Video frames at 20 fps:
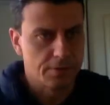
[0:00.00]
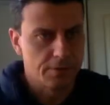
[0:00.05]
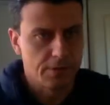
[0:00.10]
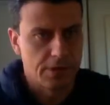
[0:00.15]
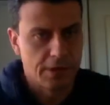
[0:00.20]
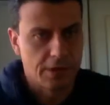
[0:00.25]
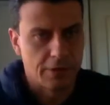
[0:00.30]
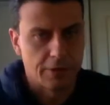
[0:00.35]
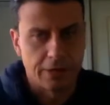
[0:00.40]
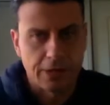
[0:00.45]

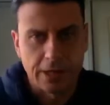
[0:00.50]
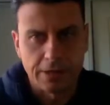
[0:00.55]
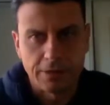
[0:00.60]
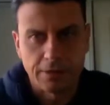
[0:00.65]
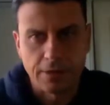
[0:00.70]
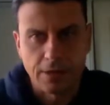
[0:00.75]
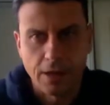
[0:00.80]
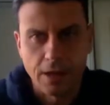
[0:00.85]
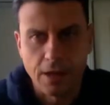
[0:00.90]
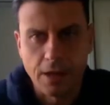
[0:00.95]
Nick here
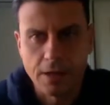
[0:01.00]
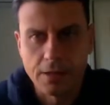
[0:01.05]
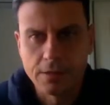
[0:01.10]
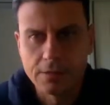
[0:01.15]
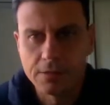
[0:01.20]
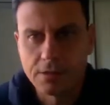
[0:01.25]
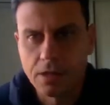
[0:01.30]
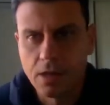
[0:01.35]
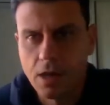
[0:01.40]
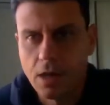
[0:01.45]
again,
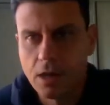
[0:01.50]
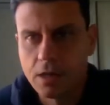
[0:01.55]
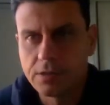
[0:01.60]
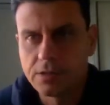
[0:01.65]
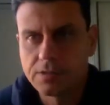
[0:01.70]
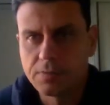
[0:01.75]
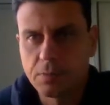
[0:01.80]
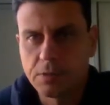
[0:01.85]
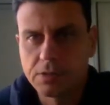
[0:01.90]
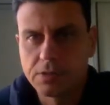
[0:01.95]
and I
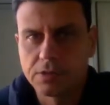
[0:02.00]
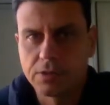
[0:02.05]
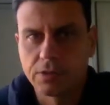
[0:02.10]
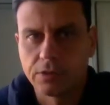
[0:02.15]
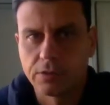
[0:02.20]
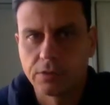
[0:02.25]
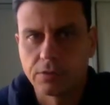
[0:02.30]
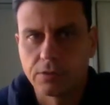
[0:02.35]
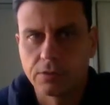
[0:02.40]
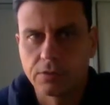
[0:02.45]
just wanted
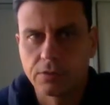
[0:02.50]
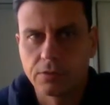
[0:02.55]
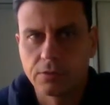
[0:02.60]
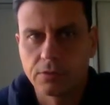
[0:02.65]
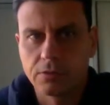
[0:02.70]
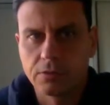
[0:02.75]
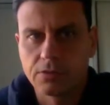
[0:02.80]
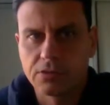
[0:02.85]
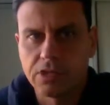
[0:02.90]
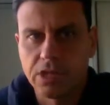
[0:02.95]
to
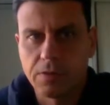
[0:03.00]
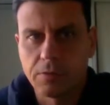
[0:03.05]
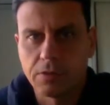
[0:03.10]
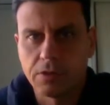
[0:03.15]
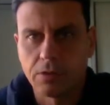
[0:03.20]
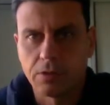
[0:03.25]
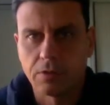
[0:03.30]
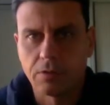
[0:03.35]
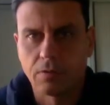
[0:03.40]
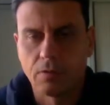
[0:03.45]
share
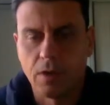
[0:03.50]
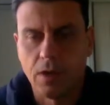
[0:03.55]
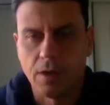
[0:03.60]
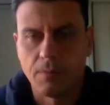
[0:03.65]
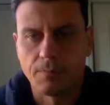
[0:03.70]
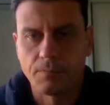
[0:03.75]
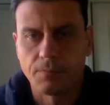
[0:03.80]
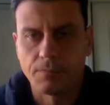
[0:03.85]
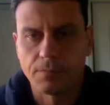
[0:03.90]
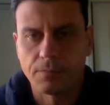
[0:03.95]
with you
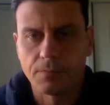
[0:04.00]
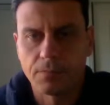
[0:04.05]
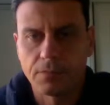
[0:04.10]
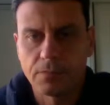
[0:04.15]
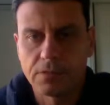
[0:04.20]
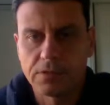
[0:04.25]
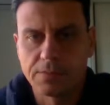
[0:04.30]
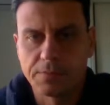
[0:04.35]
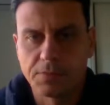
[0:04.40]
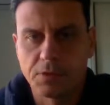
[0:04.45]

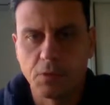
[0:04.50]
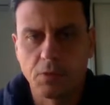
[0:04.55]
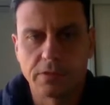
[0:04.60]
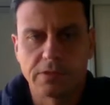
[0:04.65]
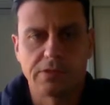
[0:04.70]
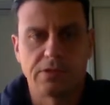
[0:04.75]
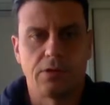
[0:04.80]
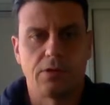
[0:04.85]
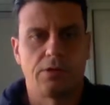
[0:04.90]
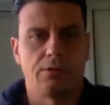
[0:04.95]
some
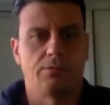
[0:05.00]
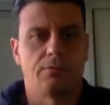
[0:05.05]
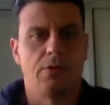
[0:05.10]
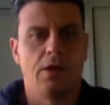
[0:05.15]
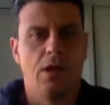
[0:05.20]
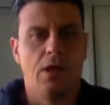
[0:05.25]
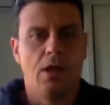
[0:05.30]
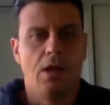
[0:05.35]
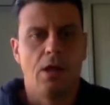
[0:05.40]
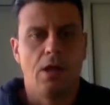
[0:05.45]
thoughts on
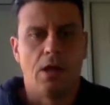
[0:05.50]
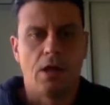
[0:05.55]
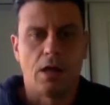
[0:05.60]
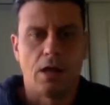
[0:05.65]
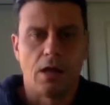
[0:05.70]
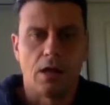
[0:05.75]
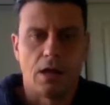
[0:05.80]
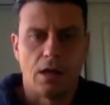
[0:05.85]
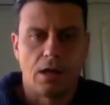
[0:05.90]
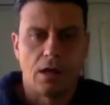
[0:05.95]

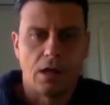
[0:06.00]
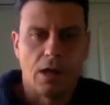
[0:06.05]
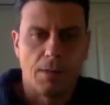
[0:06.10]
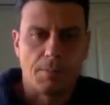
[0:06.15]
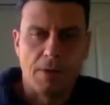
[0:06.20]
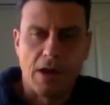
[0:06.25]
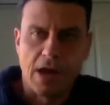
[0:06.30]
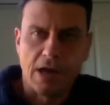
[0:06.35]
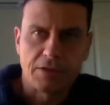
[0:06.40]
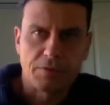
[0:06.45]
a
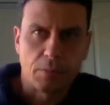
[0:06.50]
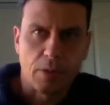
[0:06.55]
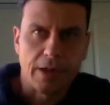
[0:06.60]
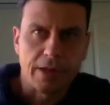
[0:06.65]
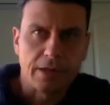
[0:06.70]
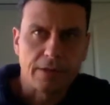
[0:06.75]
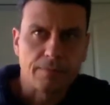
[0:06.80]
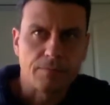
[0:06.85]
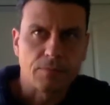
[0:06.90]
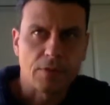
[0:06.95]

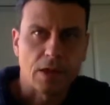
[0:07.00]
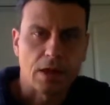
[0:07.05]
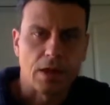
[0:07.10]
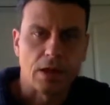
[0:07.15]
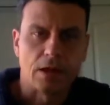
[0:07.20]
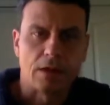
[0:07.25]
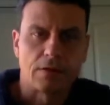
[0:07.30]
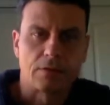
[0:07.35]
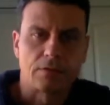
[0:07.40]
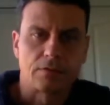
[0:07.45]
pathway
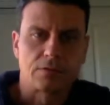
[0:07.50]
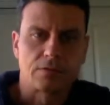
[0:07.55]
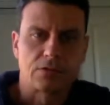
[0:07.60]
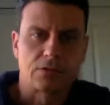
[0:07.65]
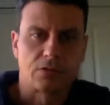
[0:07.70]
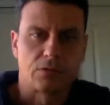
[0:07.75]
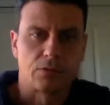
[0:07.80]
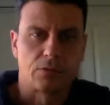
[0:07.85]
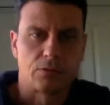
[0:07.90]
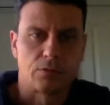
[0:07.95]

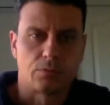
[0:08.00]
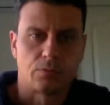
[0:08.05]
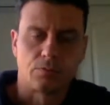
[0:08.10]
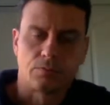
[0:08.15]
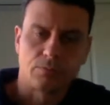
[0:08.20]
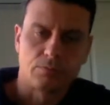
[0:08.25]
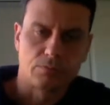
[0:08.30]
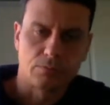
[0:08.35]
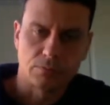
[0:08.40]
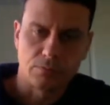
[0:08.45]
to
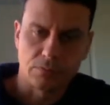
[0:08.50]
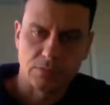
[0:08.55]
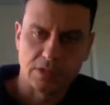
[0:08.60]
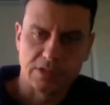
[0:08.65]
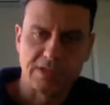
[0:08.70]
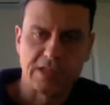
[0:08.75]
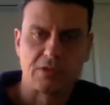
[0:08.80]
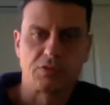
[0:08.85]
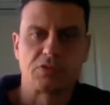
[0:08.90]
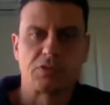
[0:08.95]

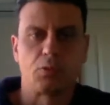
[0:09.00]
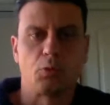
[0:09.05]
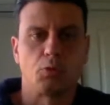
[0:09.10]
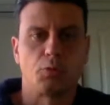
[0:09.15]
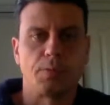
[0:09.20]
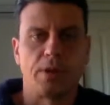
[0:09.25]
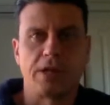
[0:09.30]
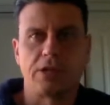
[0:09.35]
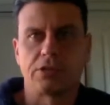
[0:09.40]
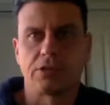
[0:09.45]
intelligent
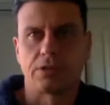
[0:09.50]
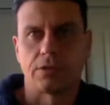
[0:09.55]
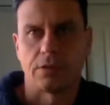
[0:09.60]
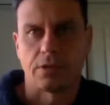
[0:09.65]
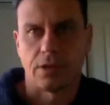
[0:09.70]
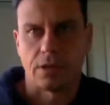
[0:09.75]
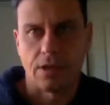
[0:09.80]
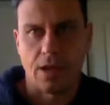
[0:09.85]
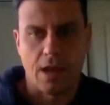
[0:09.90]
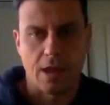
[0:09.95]

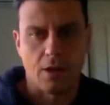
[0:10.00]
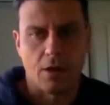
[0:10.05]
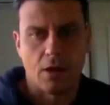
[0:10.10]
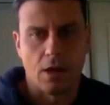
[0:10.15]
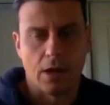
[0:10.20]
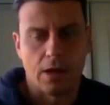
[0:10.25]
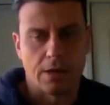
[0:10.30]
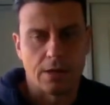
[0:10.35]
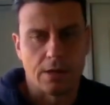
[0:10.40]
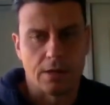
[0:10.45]
automation and
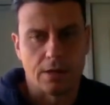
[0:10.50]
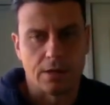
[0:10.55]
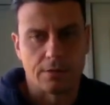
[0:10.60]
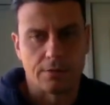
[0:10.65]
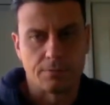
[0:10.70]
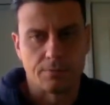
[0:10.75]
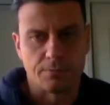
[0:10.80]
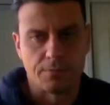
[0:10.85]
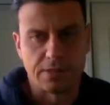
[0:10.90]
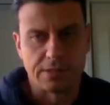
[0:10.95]
AI
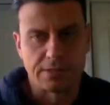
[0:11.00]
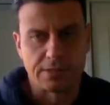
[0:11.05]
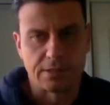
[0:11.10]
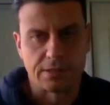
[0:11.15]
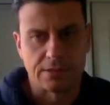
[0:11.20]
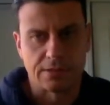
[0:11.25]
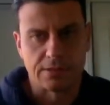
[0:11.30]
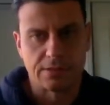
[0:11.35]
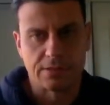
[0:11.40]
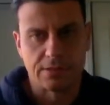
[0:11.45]
in
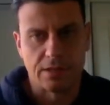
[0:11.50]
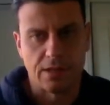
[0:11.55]
business.